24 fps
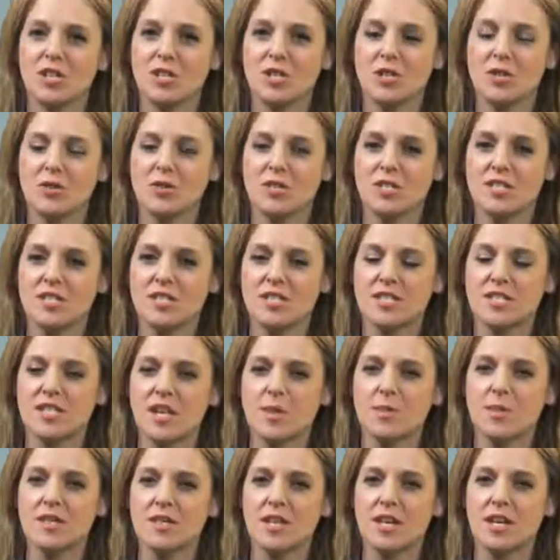Does that mean
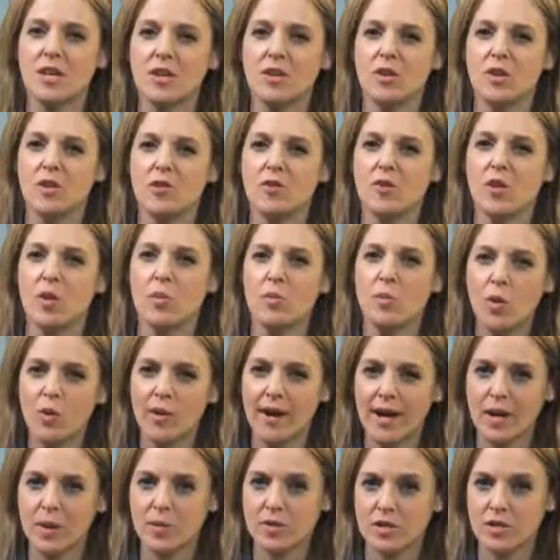that you've got more
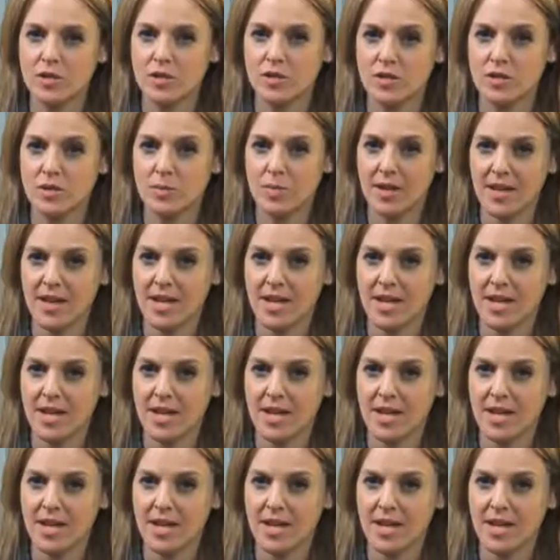acquisitions planned,